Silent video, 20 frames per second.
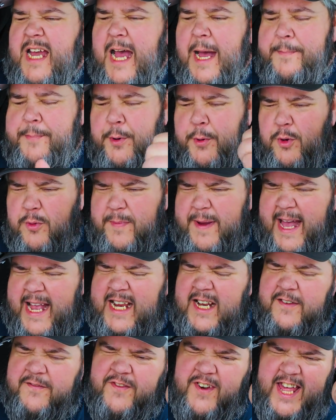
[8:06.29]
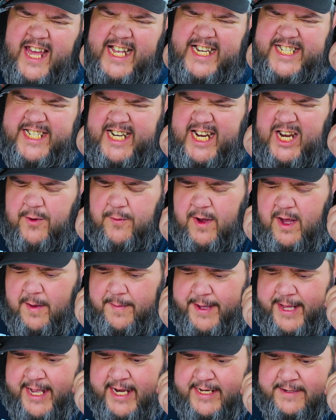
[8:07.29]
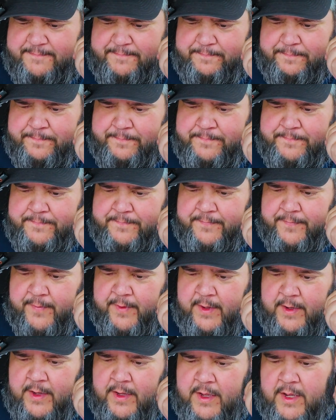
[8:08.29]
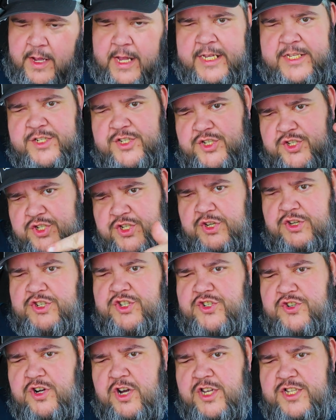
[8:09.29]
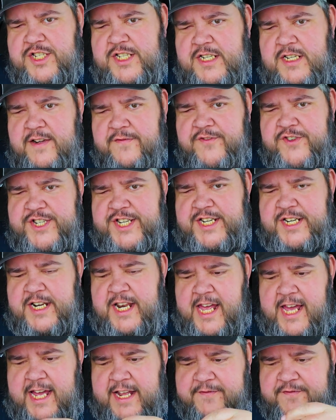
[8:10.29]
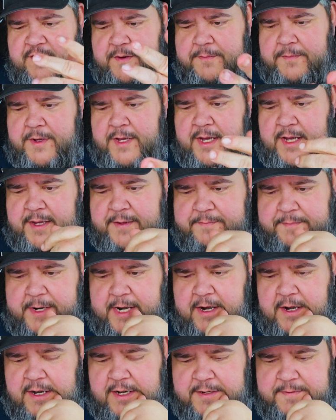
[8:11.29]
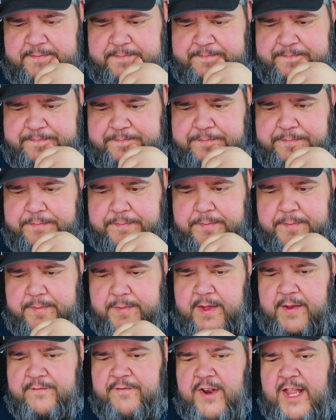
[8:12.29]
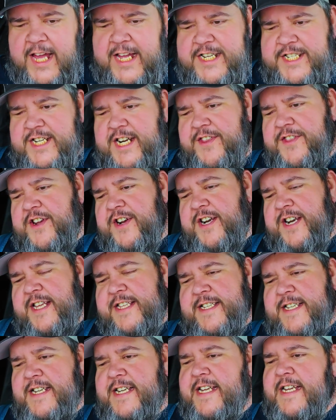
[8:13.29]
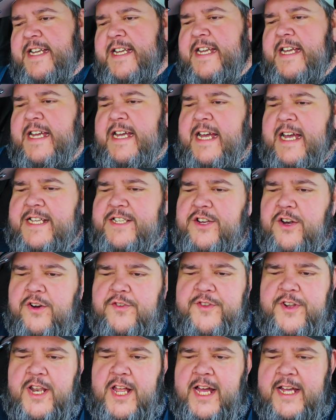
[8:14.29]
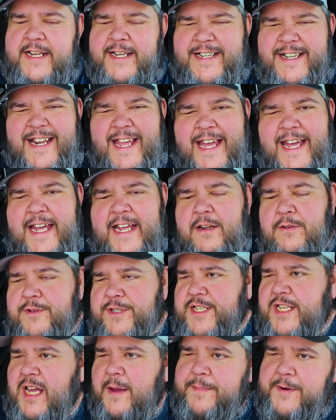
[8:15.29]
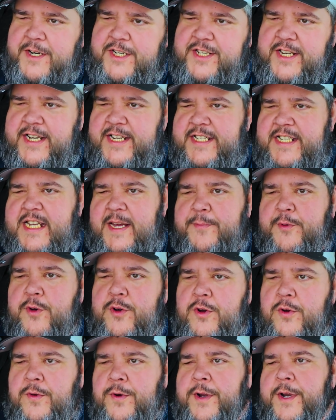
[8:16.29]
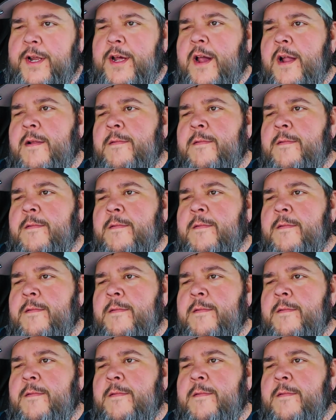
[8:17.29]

I pulled back at a Flying J a while back. As soon as you're crossing into the Virginia line from Maryland, Flying J there, and I think, circled the lot, and I don't want to stop here, so I just kept on going.